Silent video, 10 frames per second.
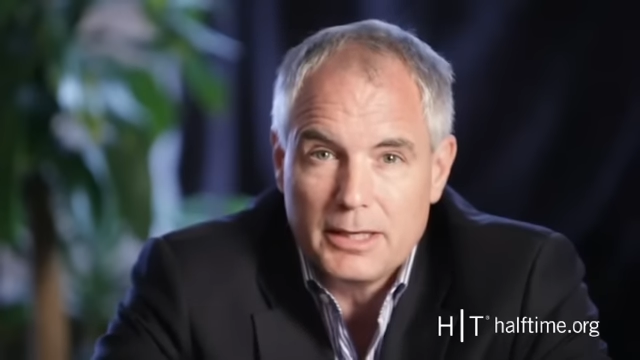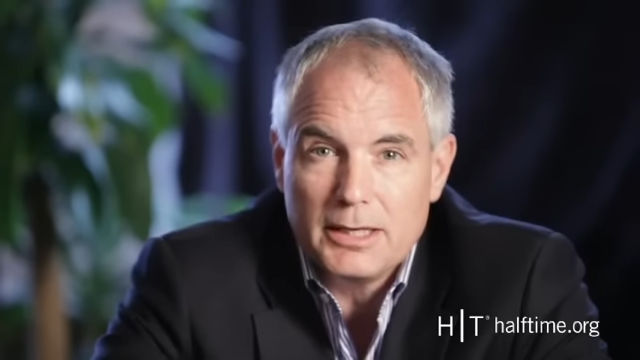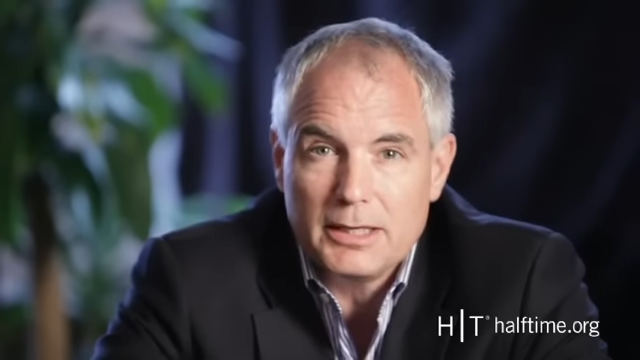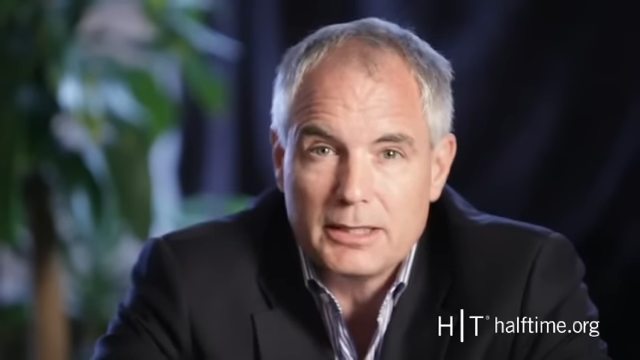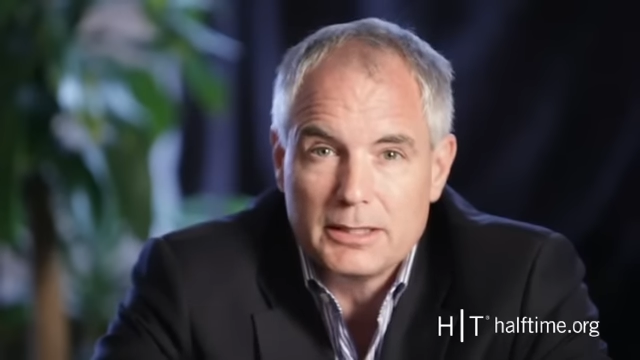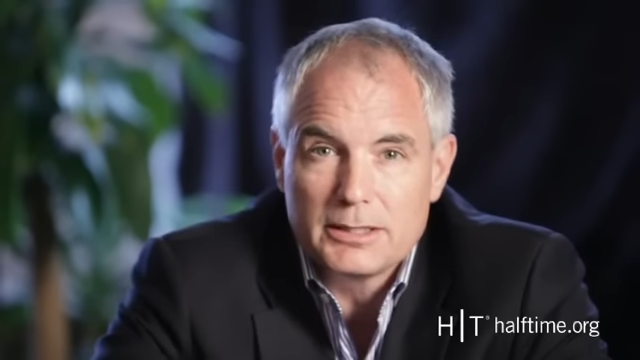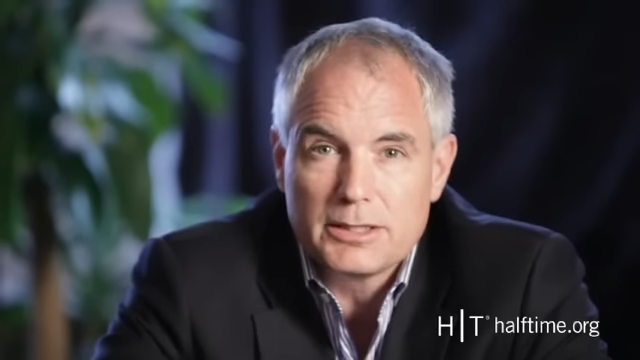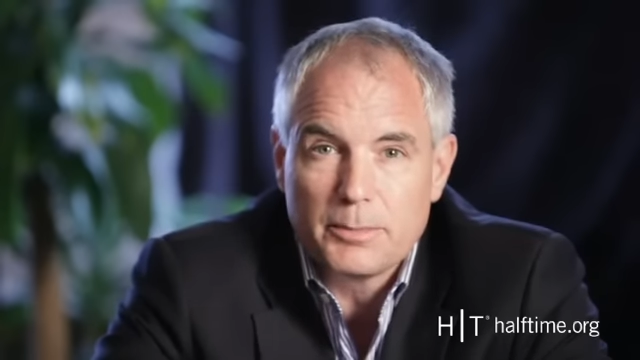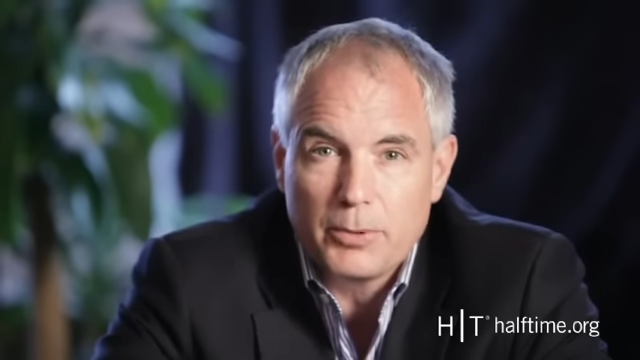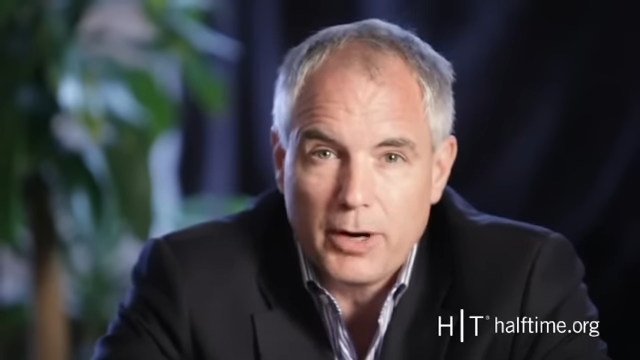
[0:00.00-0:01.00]
is
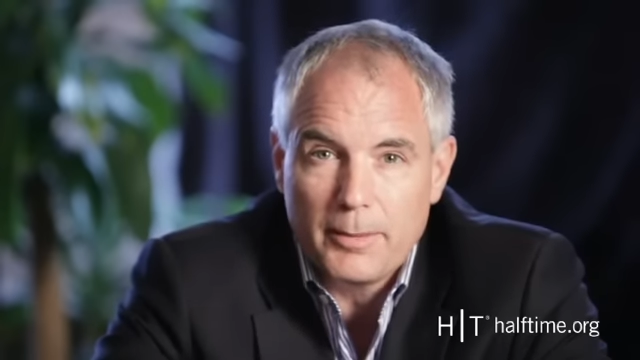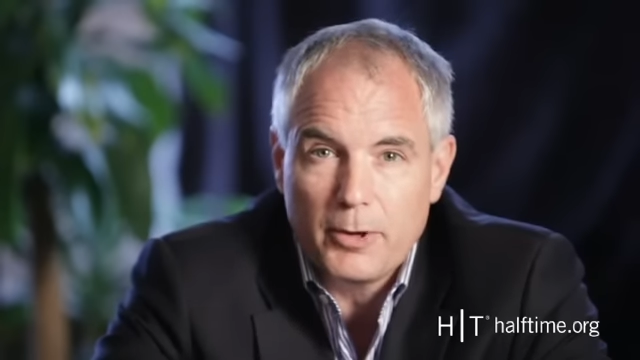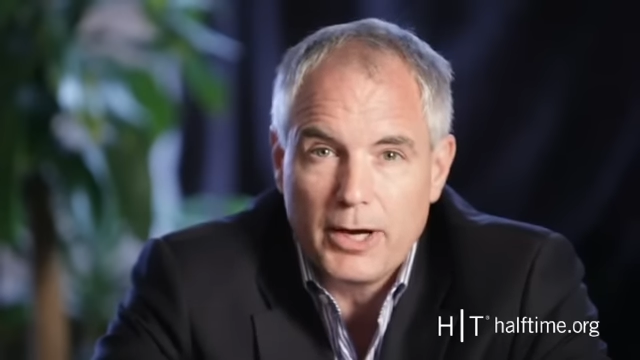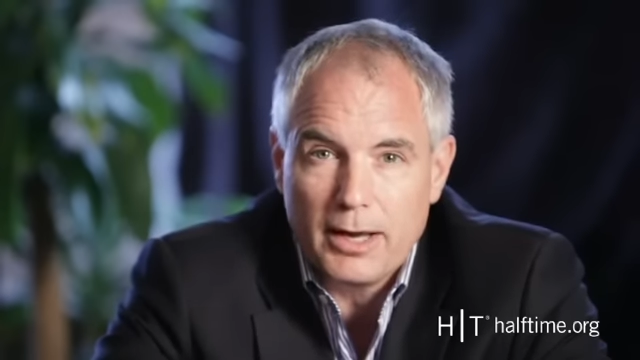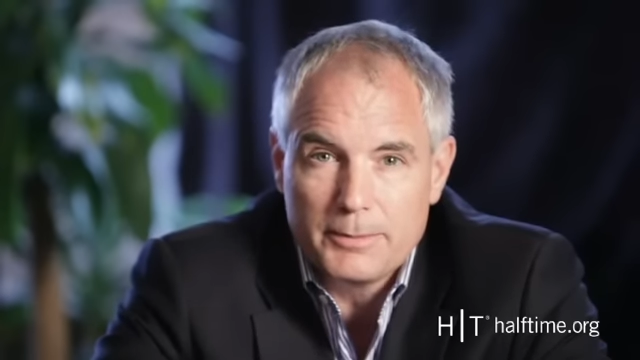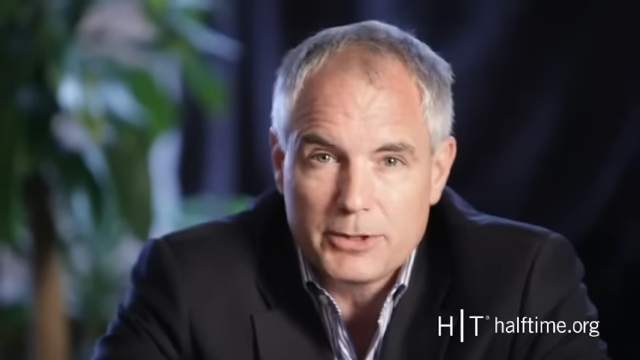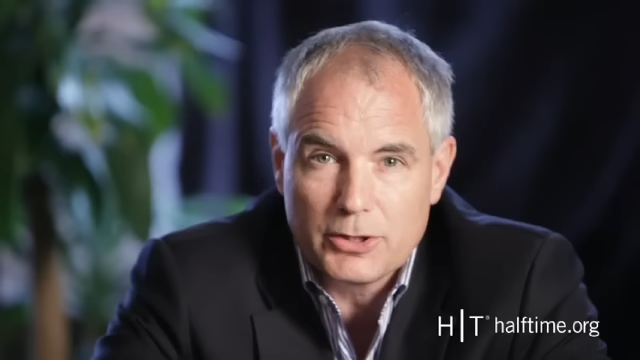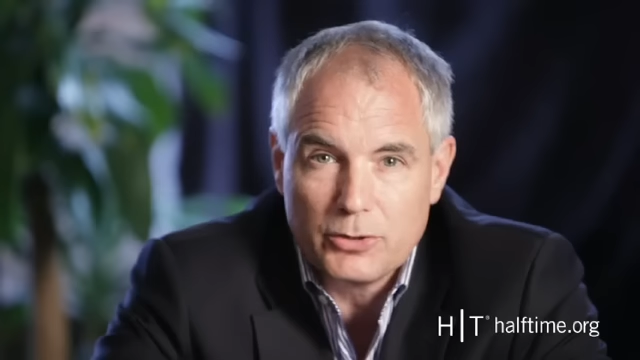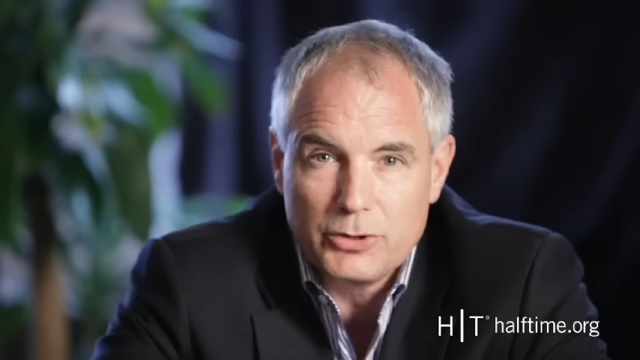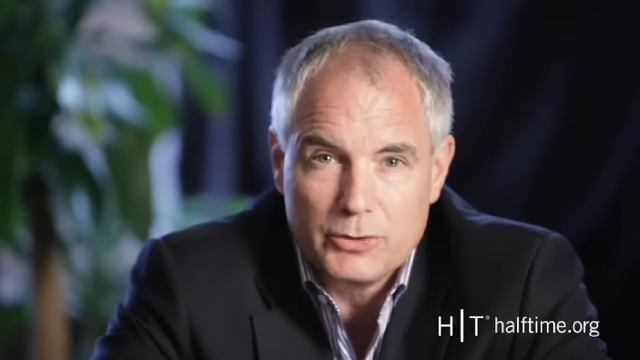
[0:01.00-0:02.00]
the primary
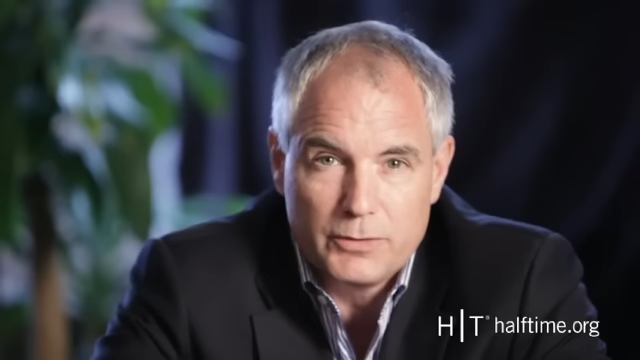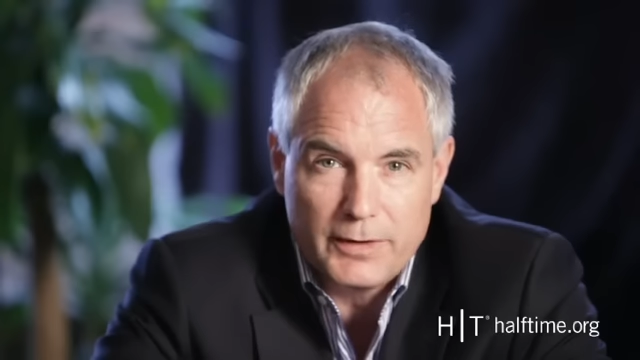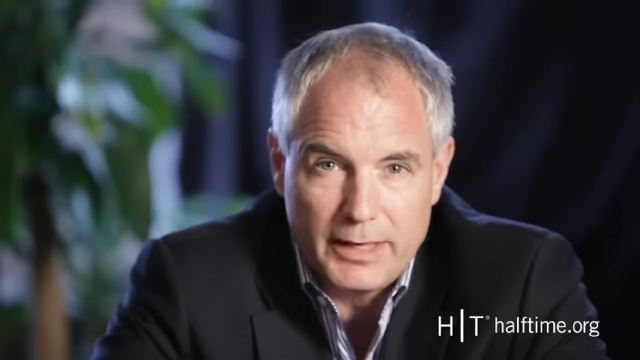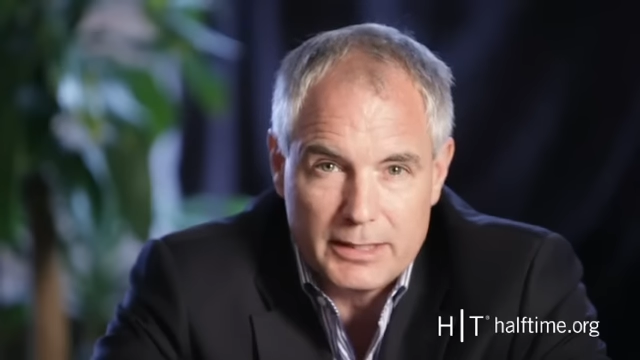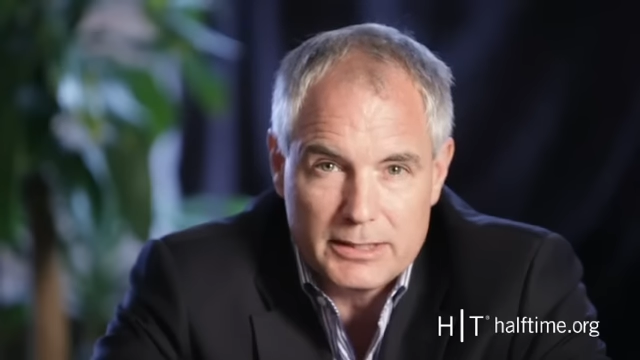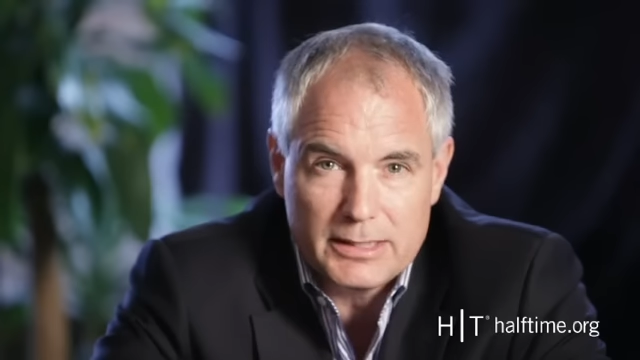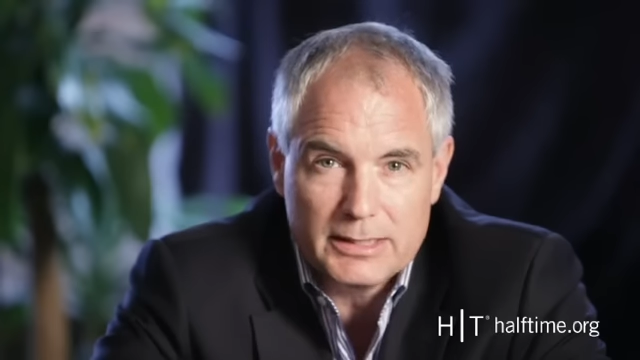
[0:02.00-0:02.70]
obstacle you face